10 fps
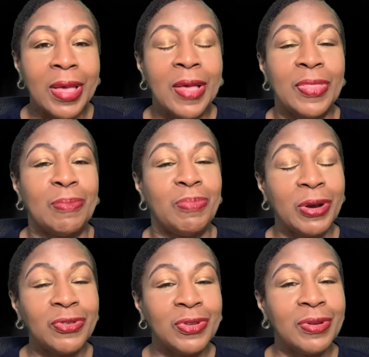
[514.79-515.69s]
then
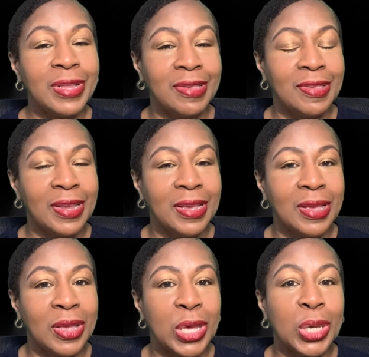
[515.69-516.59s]
personal listening
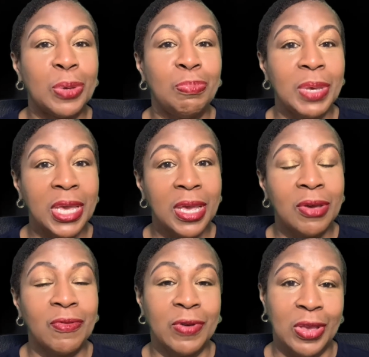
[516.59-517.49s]
could be
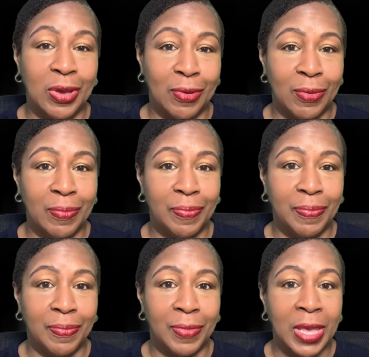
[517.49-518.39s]
for you.
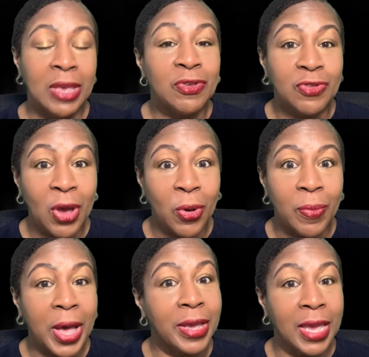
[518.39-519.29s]
So
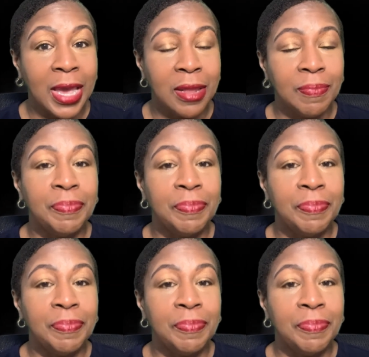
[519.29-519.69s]
again,